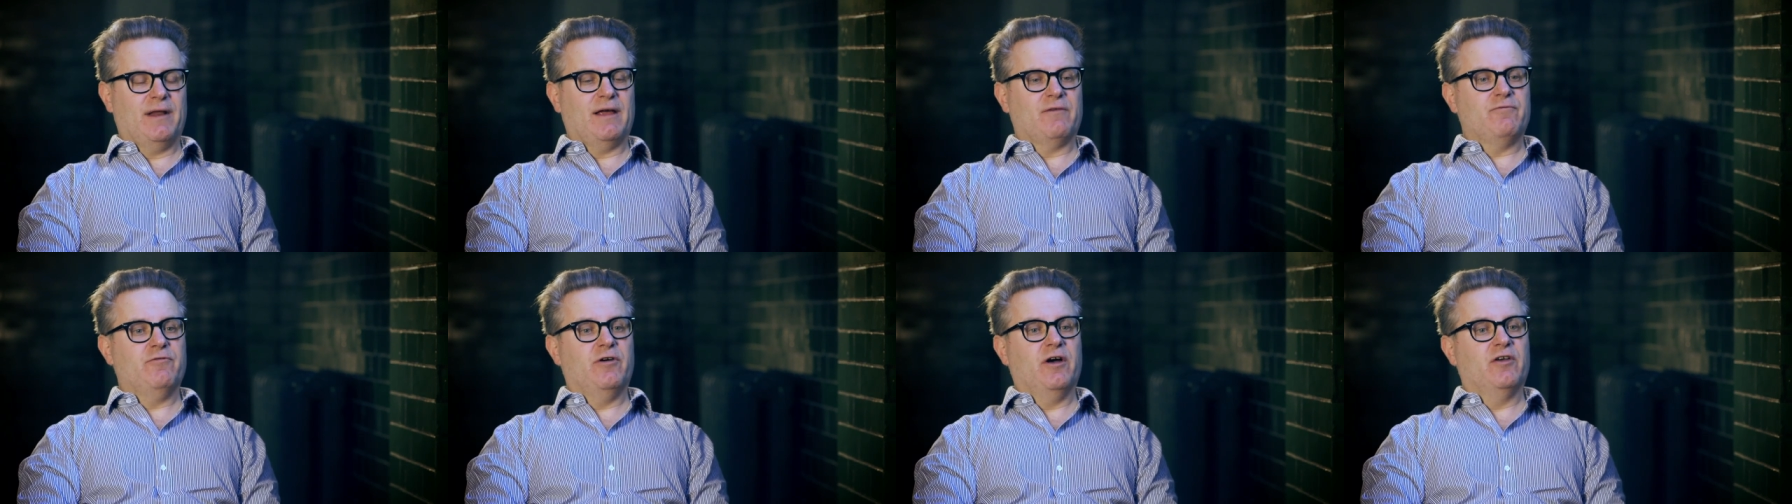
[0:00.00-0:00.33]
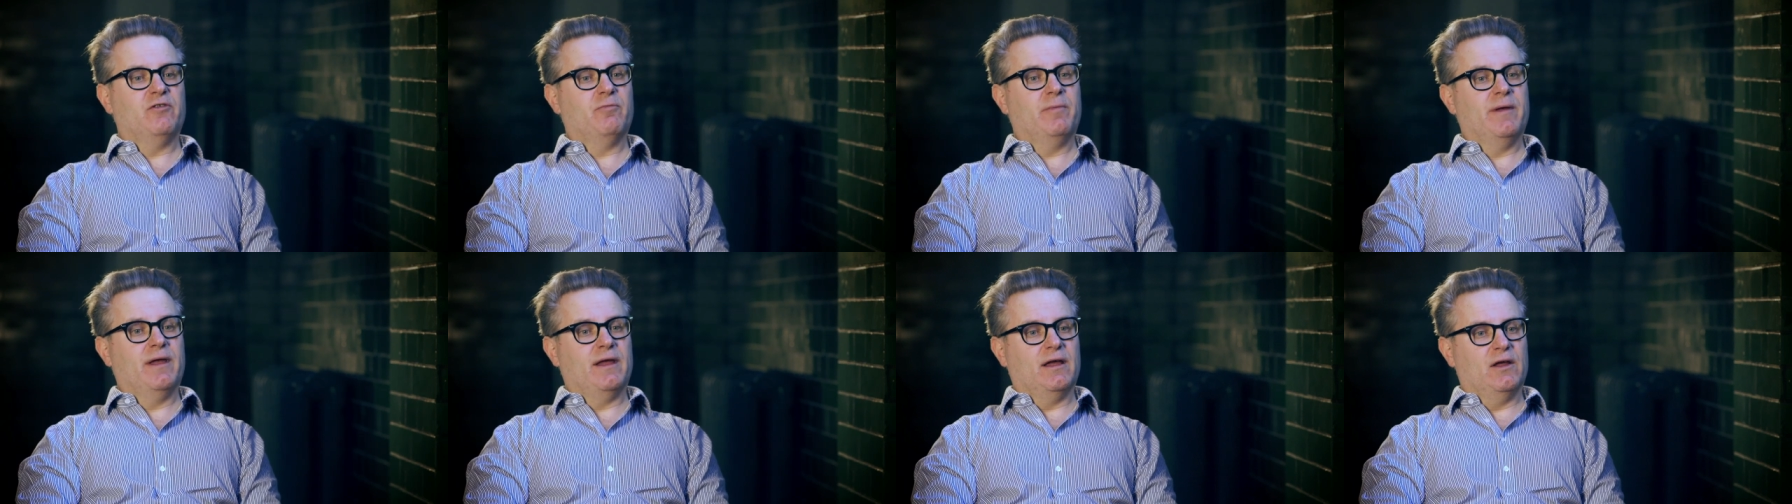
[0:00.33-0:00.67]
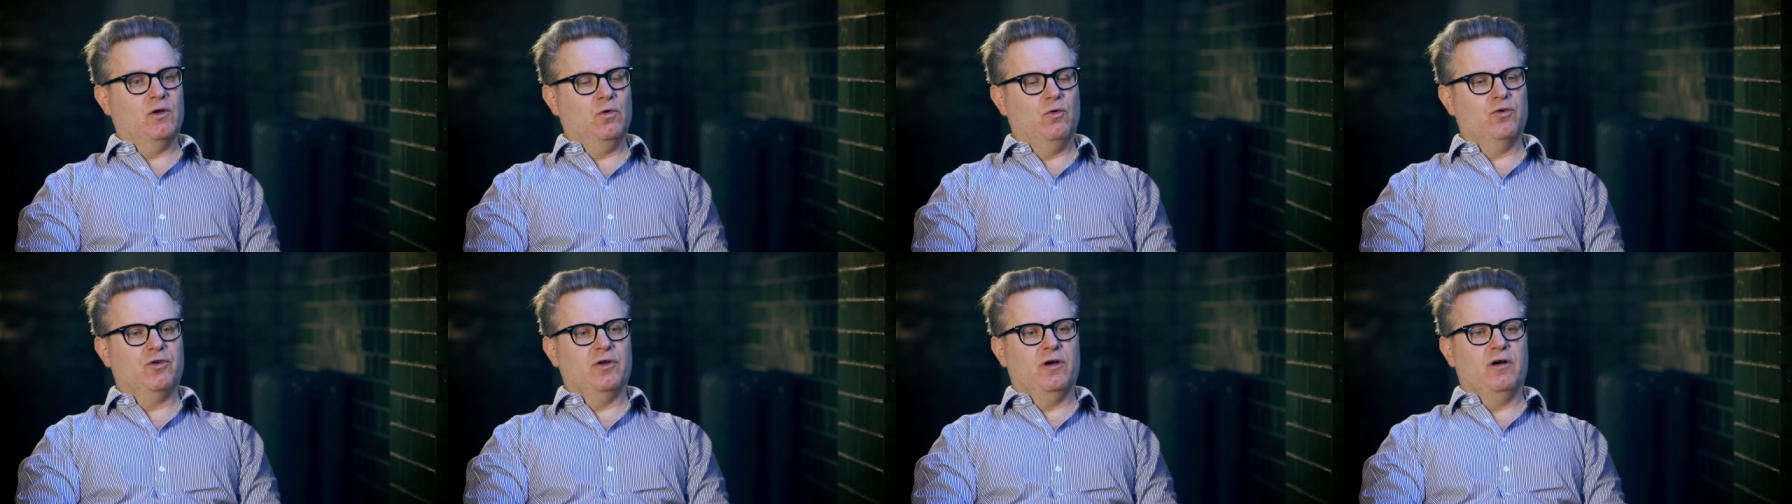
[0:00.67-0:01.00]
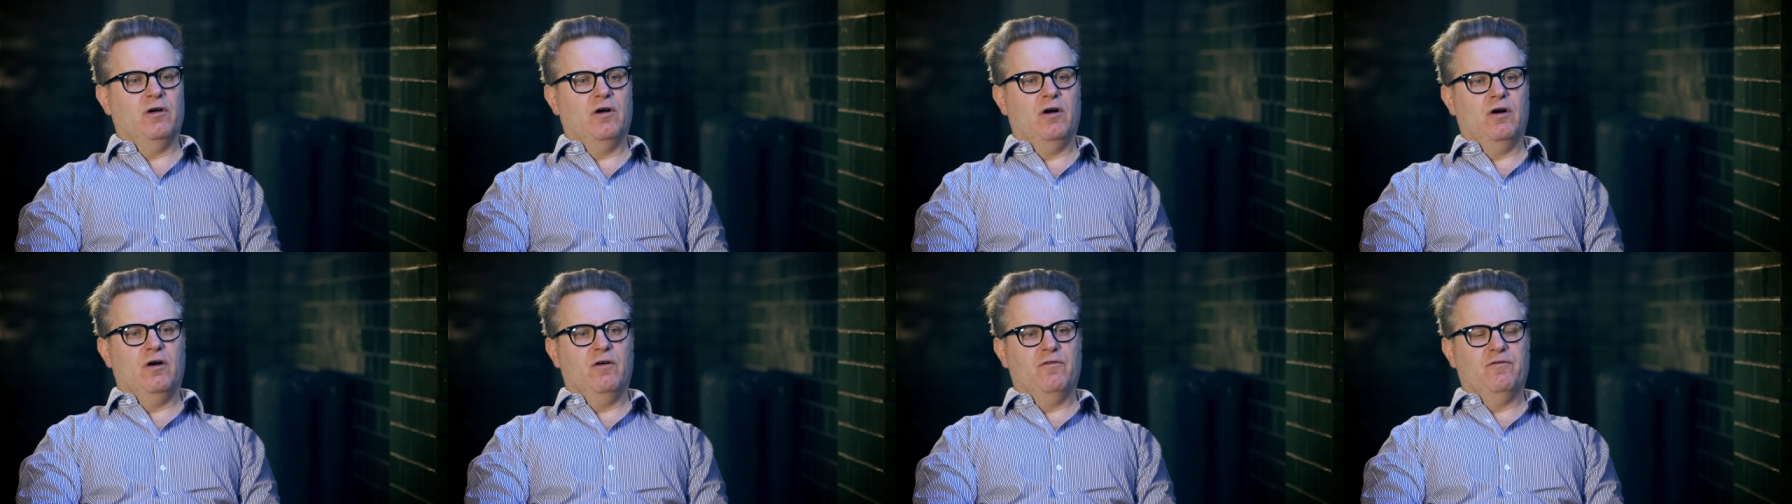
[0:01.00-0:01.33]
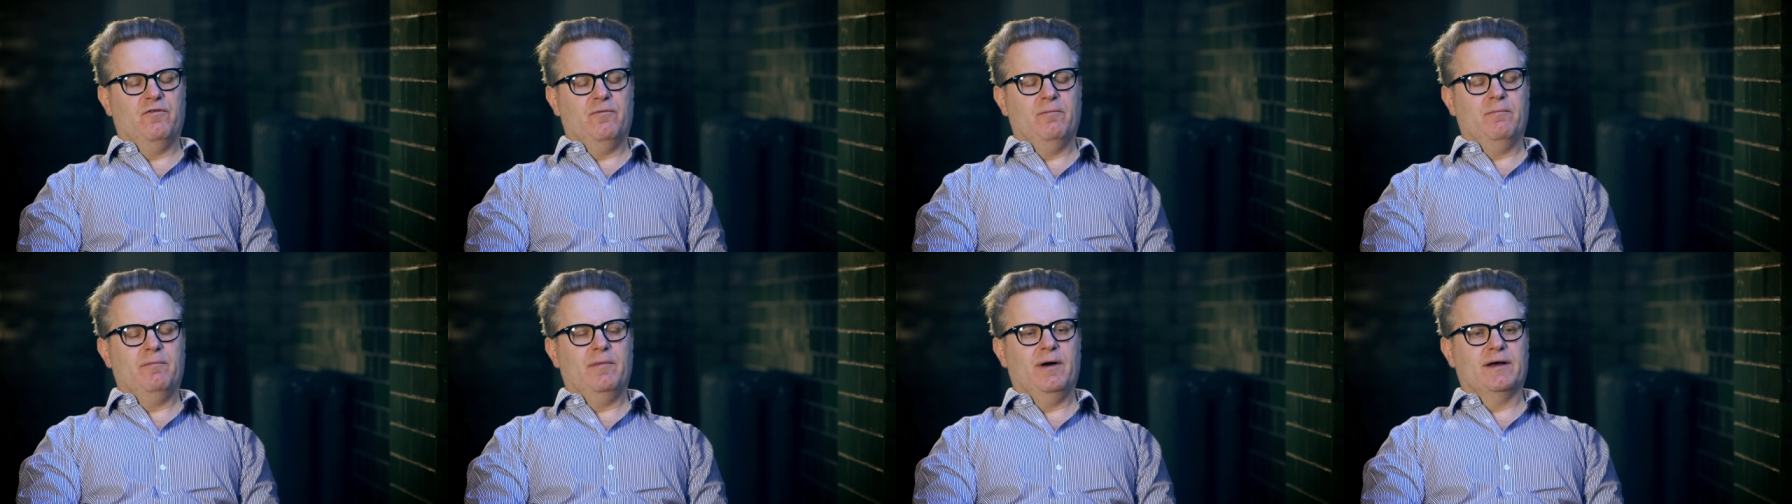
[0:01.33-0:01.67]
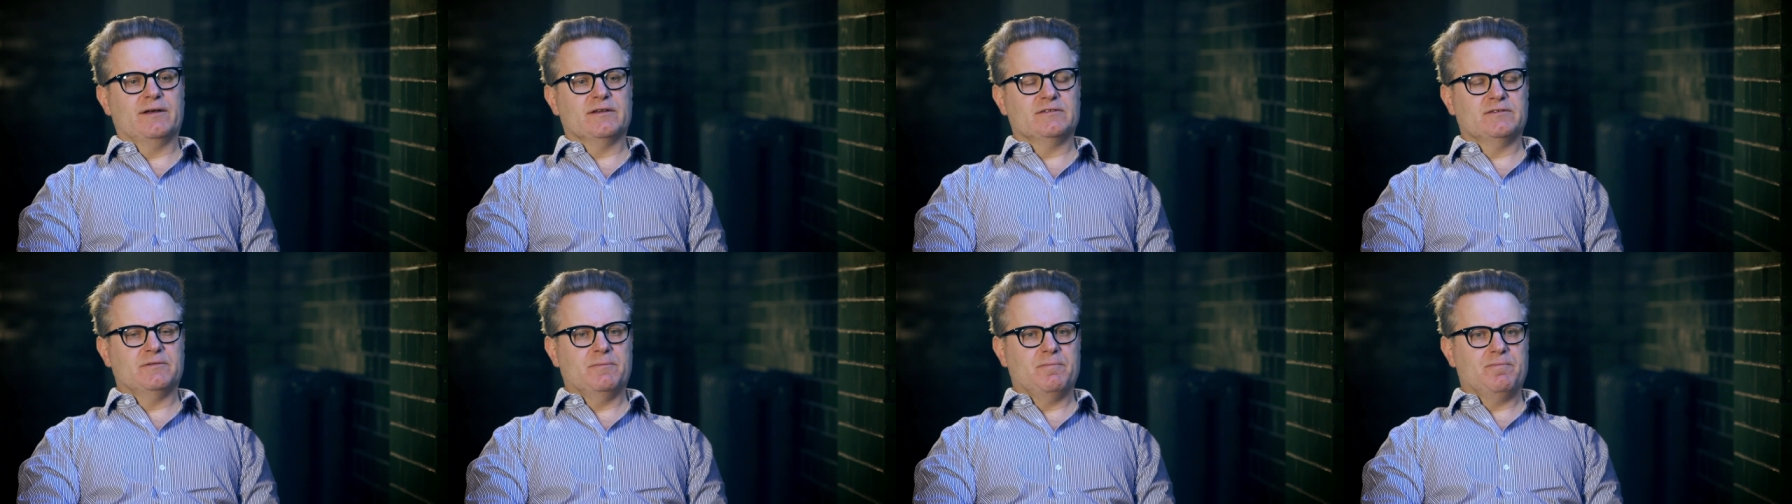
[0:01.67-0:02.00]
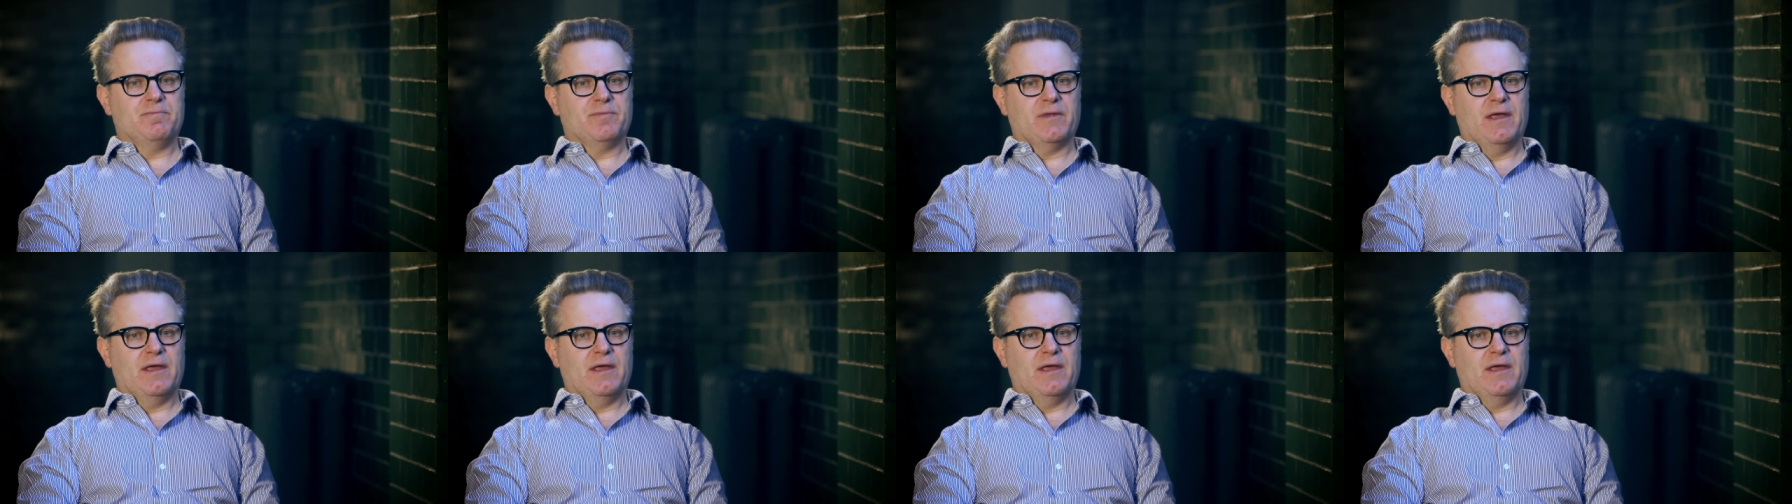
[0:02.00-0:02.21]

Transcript: Blackfriars being an order of monks,